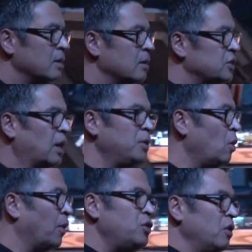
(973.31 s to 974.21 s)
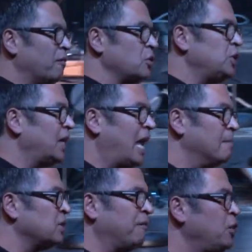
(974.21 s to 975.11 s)
Some of you are on university
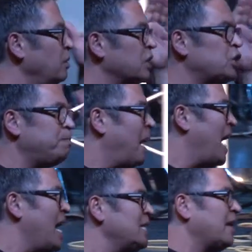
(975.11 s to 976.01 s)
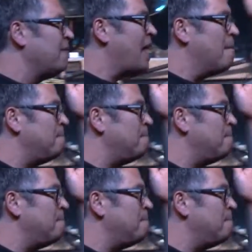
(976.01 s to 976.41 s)
campus. If you despise that